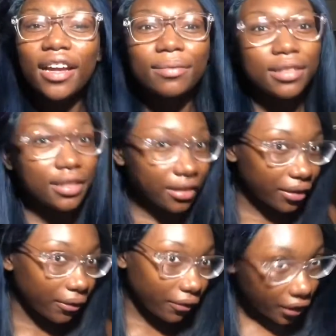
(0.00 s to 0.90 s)
I'm just
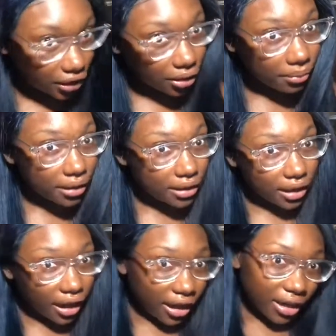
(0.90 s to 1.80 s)
gonna go finish up this
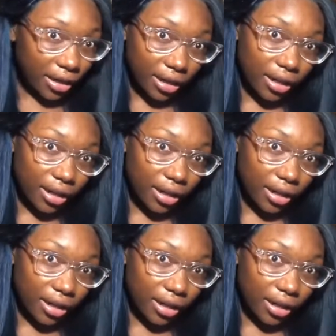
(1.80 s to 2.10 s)
side